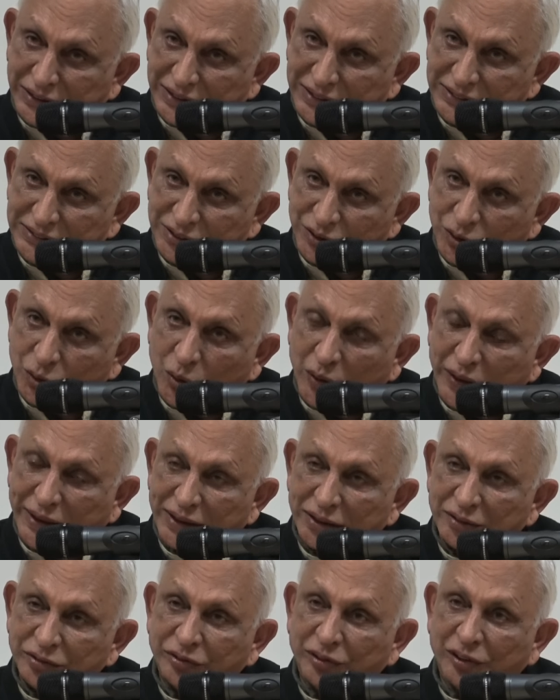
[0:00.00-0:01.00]
its
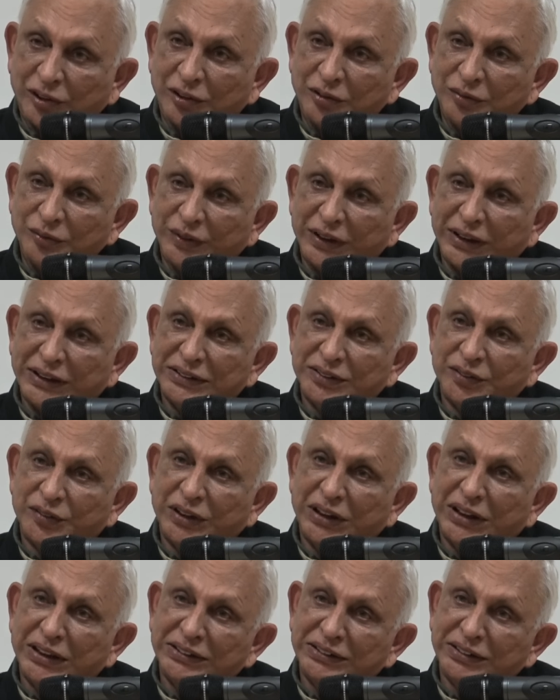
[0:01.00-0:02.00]
quiet form as
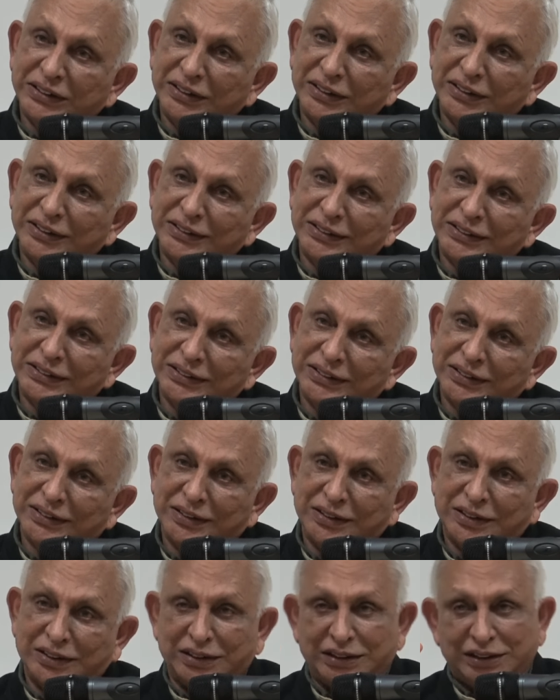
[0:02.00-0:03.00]
well as in its
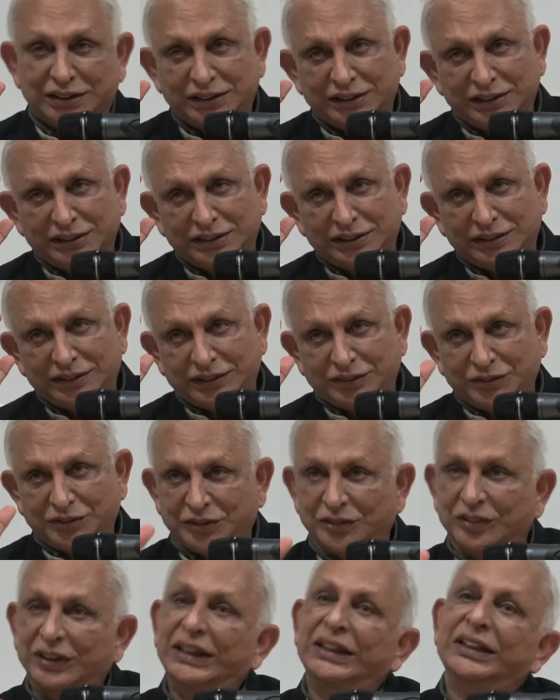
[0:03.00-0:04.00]

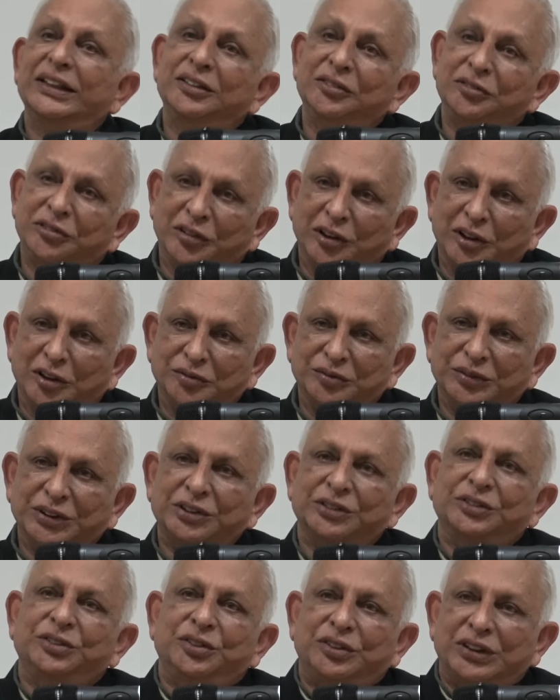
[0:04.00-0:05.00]
violent form,
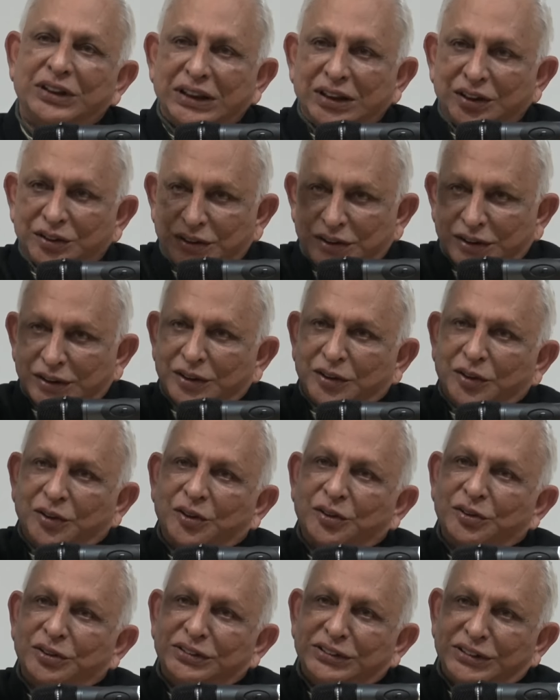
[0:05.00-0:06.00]
because Durga
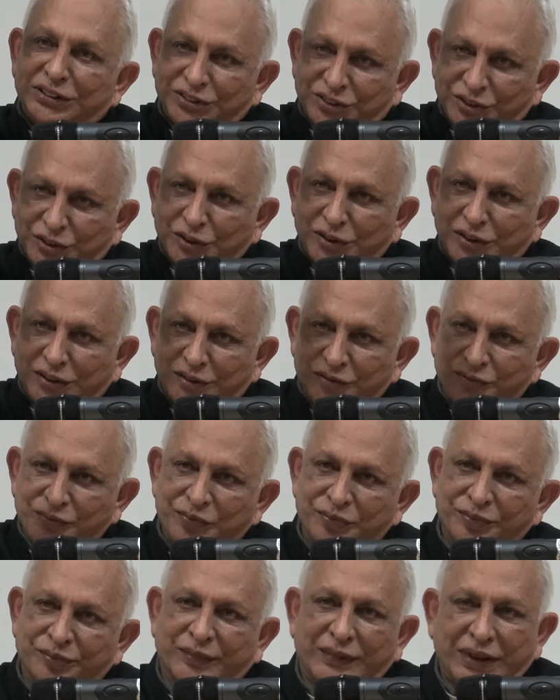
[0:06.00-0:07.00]
holds a sword
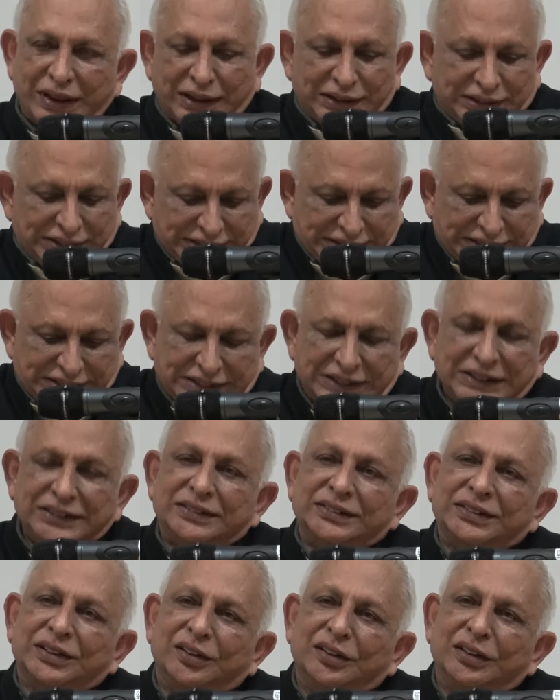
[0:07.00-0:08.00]
and she
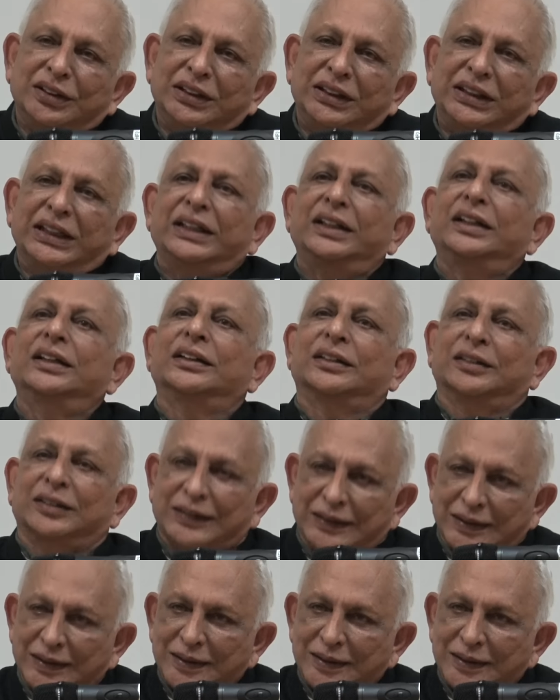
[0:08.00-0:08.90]
sits on a tiger.